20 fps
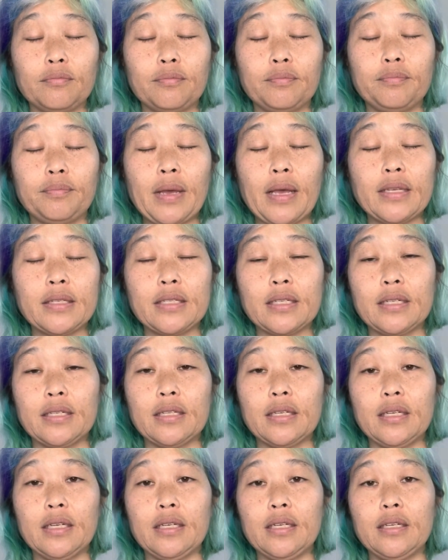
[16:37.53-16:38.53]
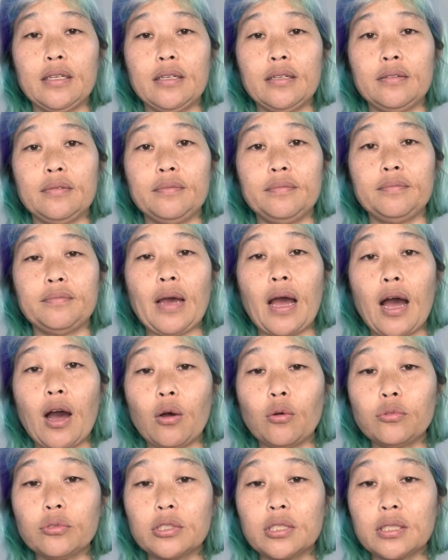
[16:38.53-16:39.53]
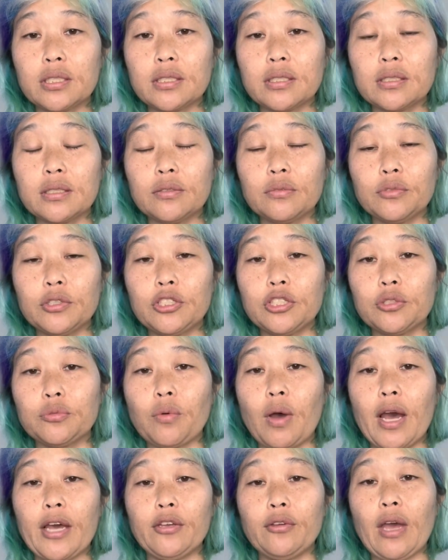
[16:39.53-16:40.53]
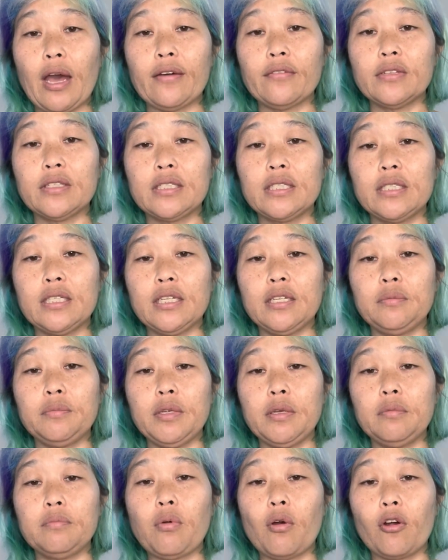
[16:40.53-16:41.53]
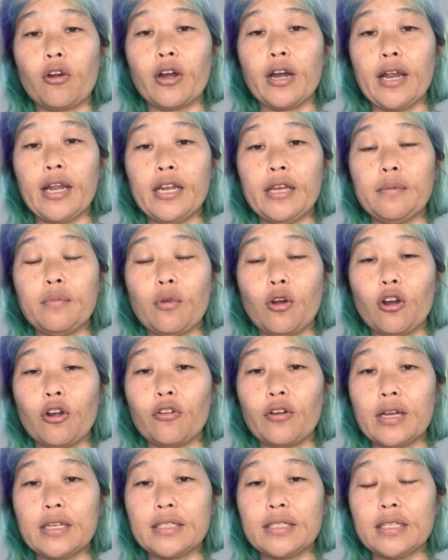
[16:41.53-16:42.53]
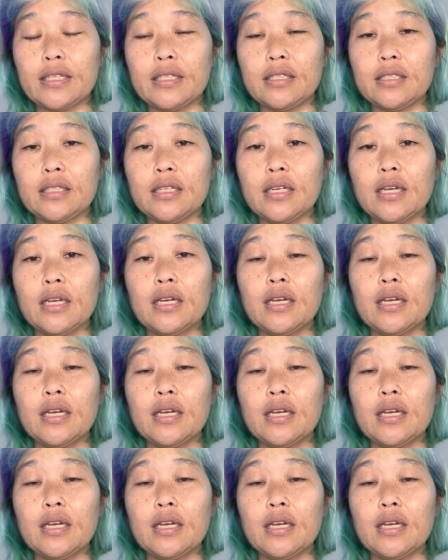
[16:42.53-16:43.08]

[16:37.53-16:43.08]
basically out, which is why you haven't seen me pour any more resin.